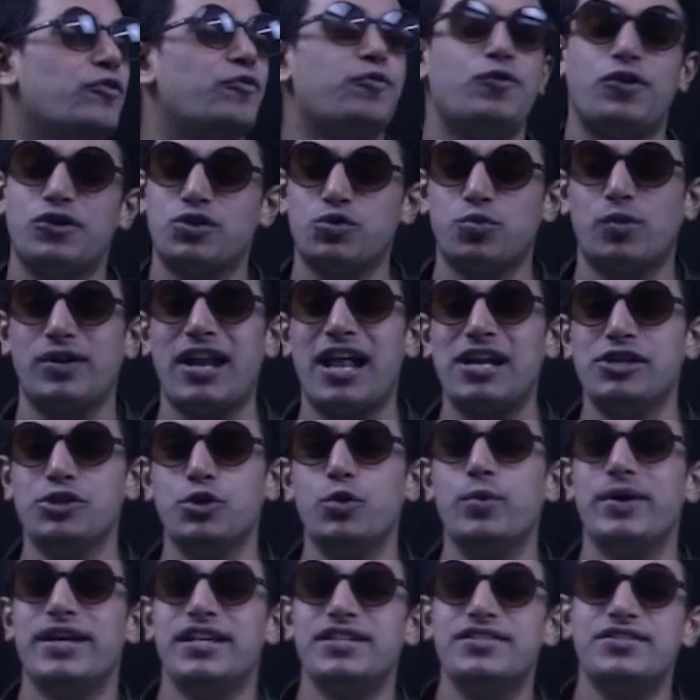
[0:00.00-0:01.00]
First, what I'll
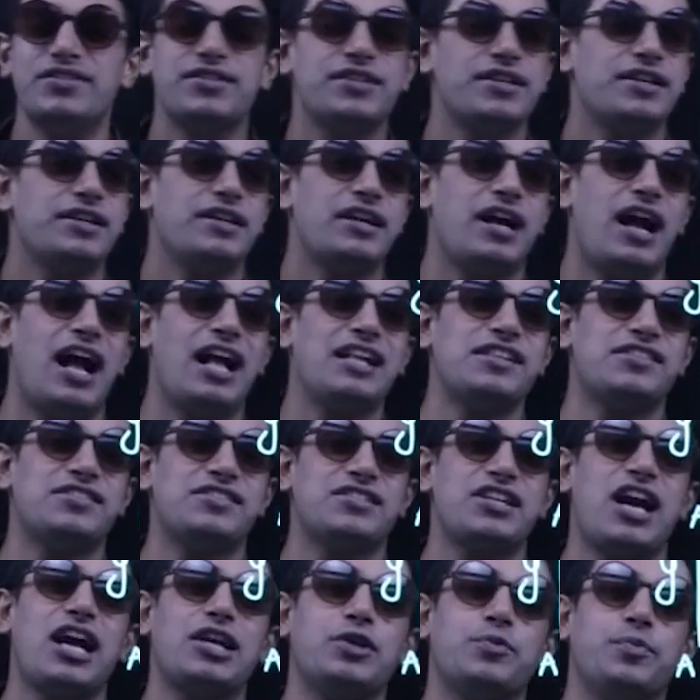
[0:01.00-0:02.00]
do is, I'll
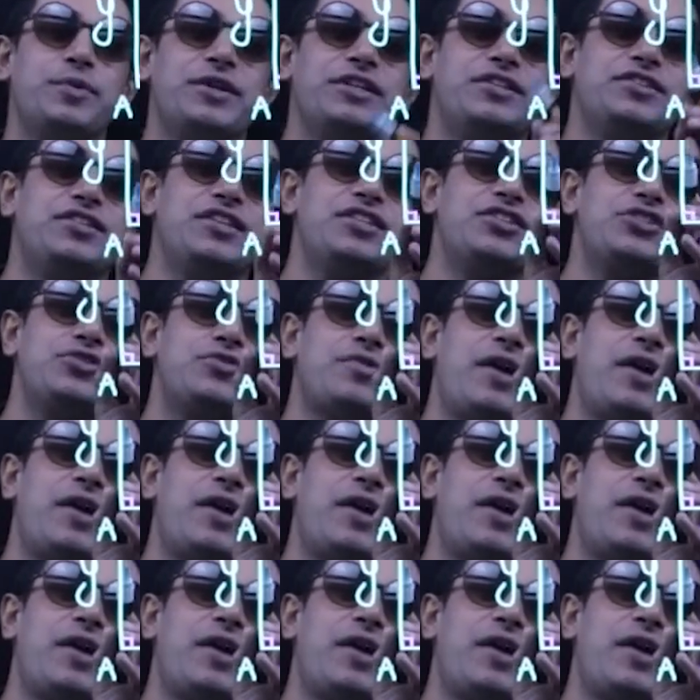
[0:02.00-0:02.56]
start with this